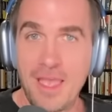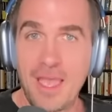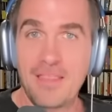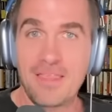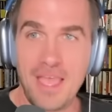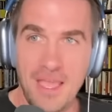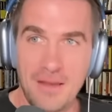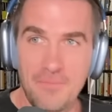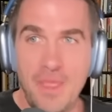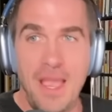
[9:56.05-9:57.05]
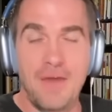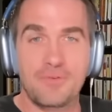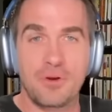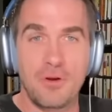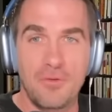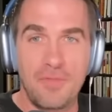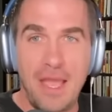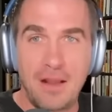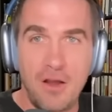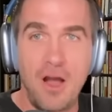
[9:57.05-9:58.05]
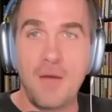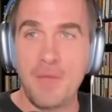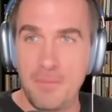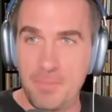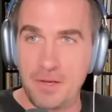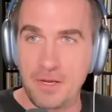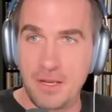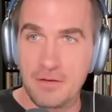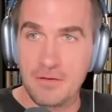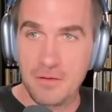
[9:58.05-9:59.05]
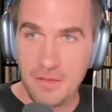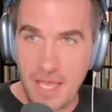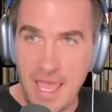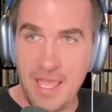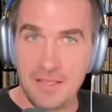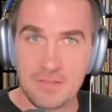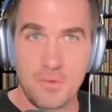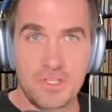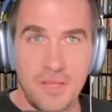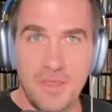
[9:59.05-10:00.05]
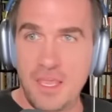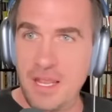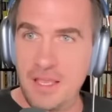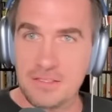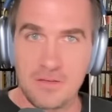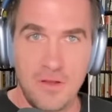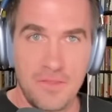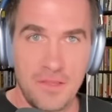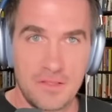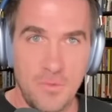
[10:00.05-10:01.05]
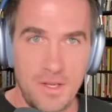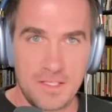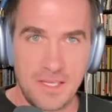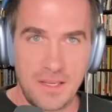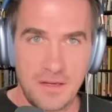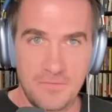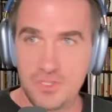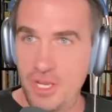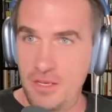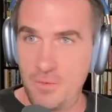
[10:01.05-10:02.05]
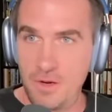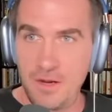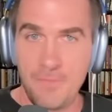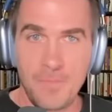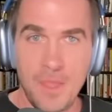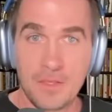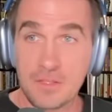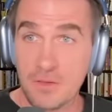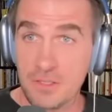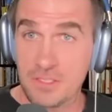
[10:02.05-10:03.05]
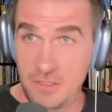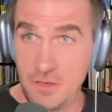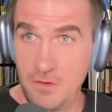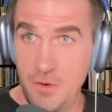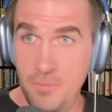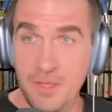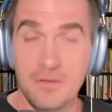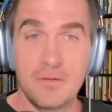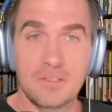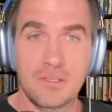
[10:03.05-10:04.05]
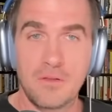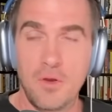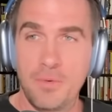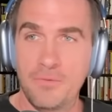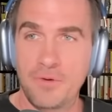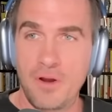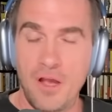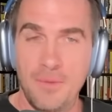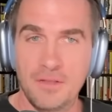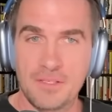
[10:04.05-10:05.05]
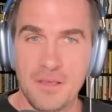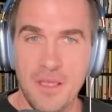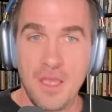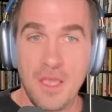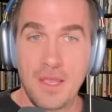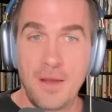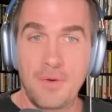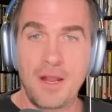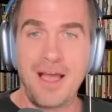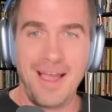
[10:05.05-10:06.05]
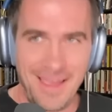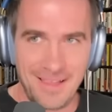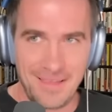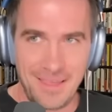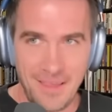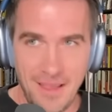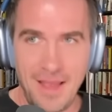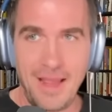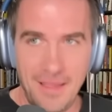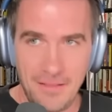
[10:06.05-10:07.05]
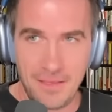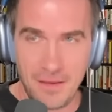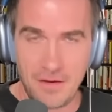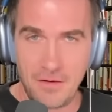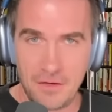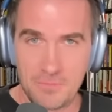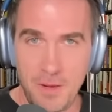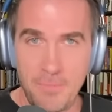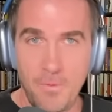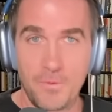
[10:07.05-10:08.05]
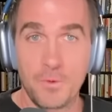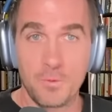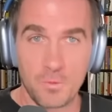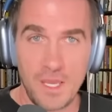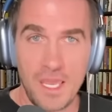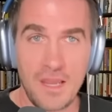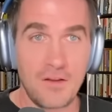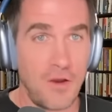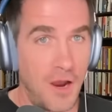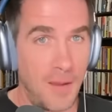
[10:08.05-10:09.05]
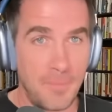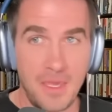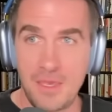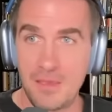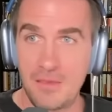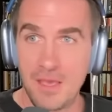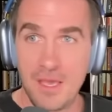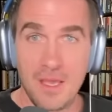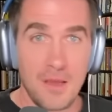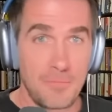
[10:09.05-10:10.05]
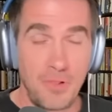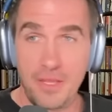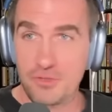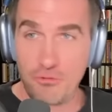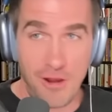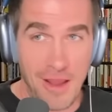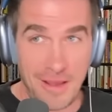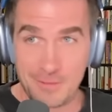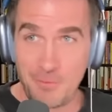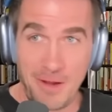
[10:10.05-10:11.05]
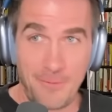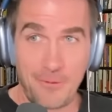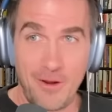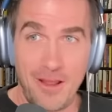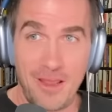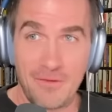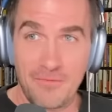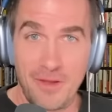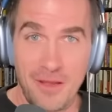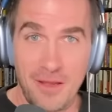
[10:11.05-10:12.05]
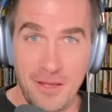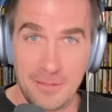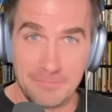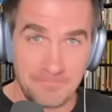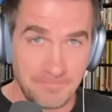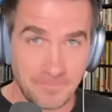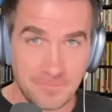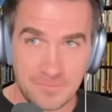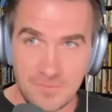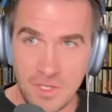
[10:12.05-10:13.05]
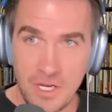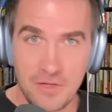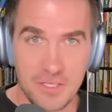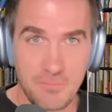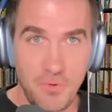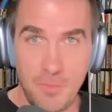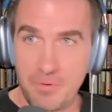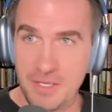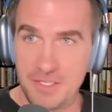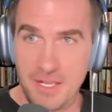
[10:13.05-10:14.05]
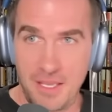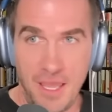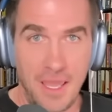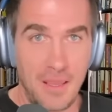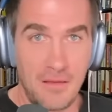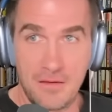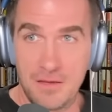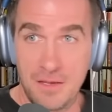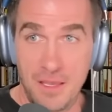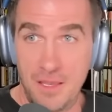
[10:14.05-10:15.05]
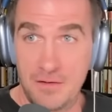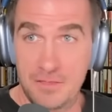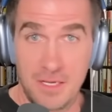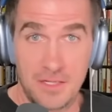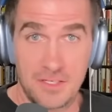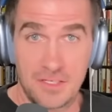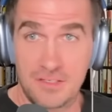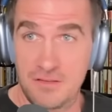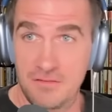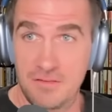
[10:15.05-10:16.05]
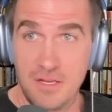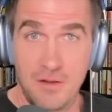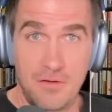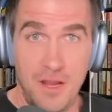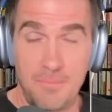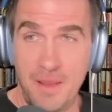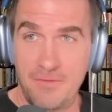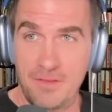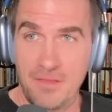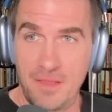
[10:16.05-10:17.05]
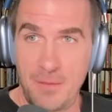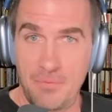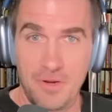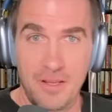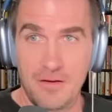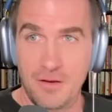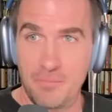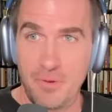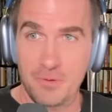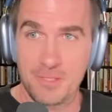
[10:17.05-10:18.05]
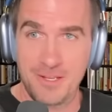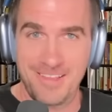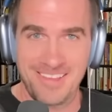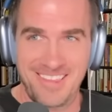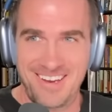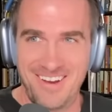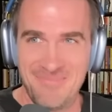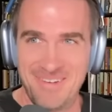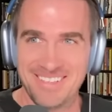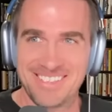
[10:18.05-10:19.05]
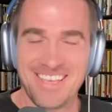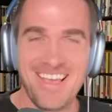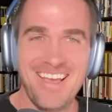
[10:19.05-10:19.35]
And then after that comment period ends, which I think it ends on the 22nd of January, so it's still open for comments. And I would highly, highly encourage people to read, copy, plagiarize, whatever I've, you know, just pull a President Gay and just, you know, copy everything that I put here and post it into the comments.